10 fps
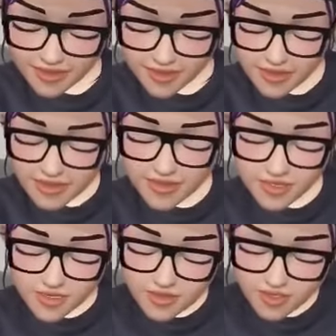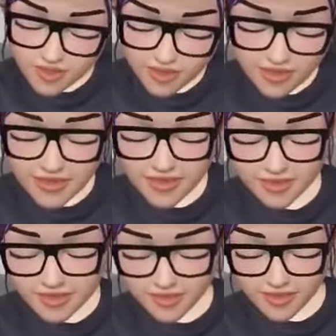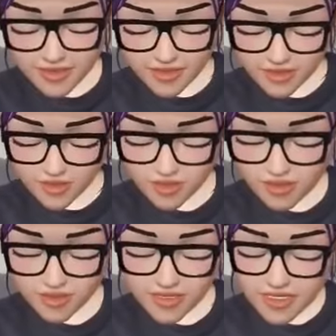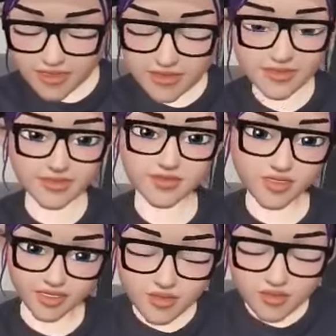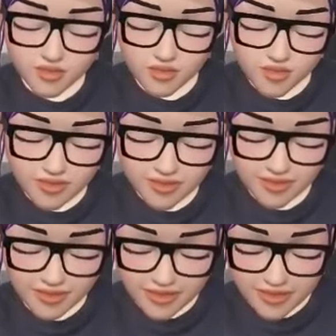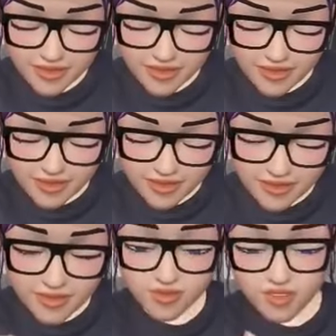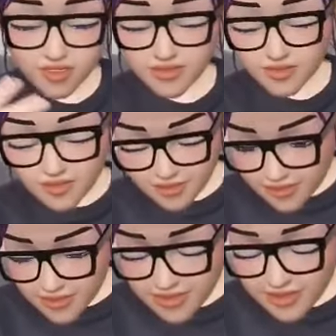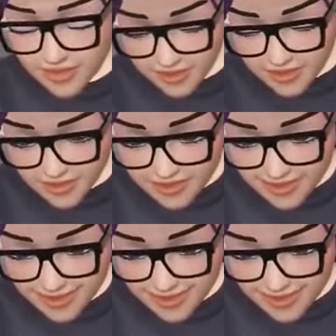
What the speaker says: He also posited that electrons didn't always act like particles. The problem here